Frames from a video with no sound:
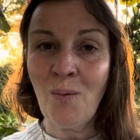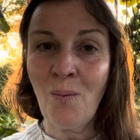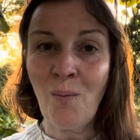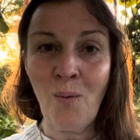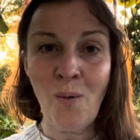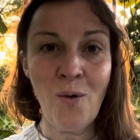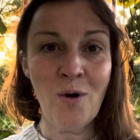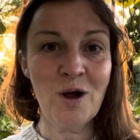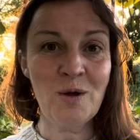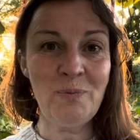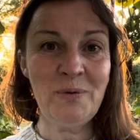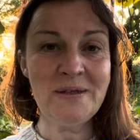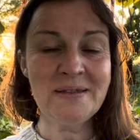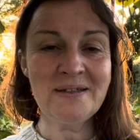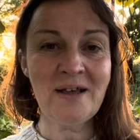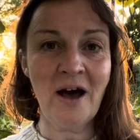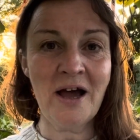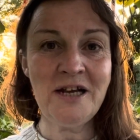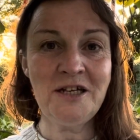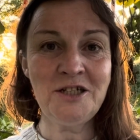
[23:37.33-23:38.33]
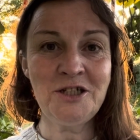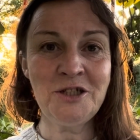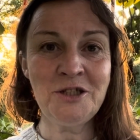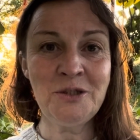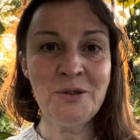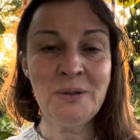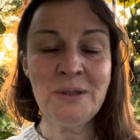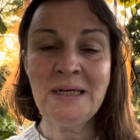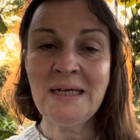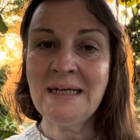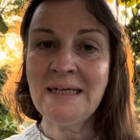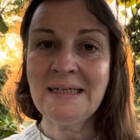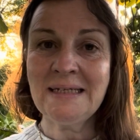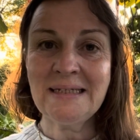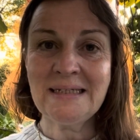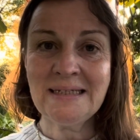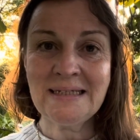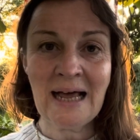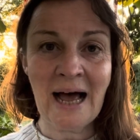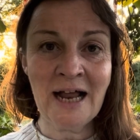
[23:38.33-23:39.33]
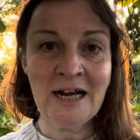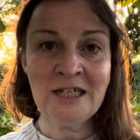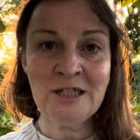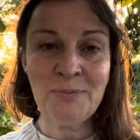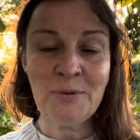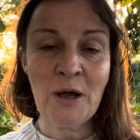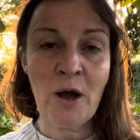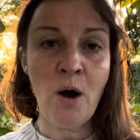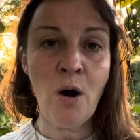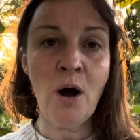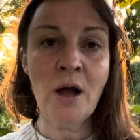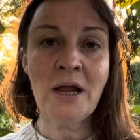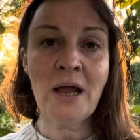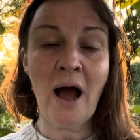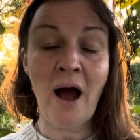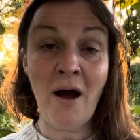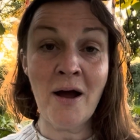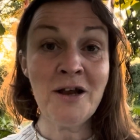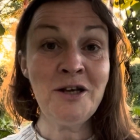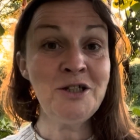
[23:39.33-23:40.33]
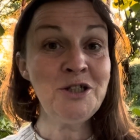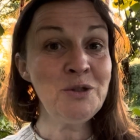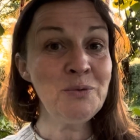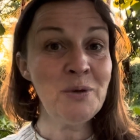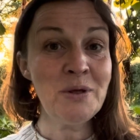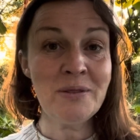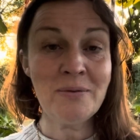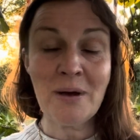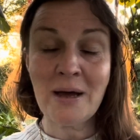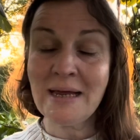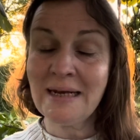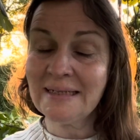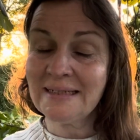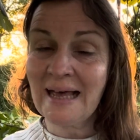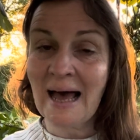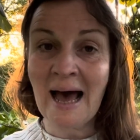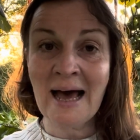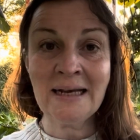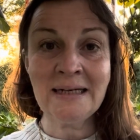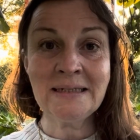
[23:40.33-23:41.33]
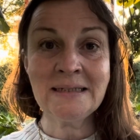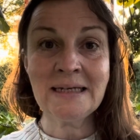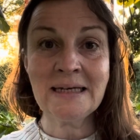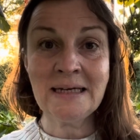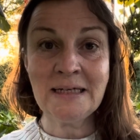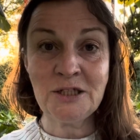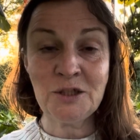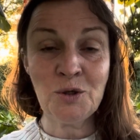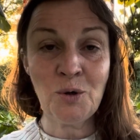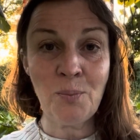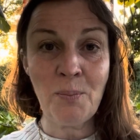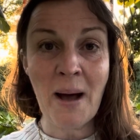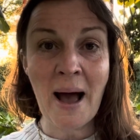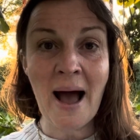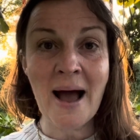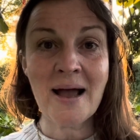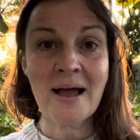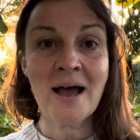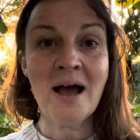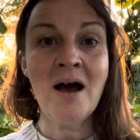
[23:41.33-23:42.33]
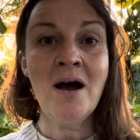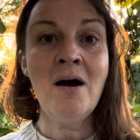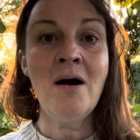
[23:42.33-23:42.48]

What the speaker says: walk beside you, stand behind you with its hand at your back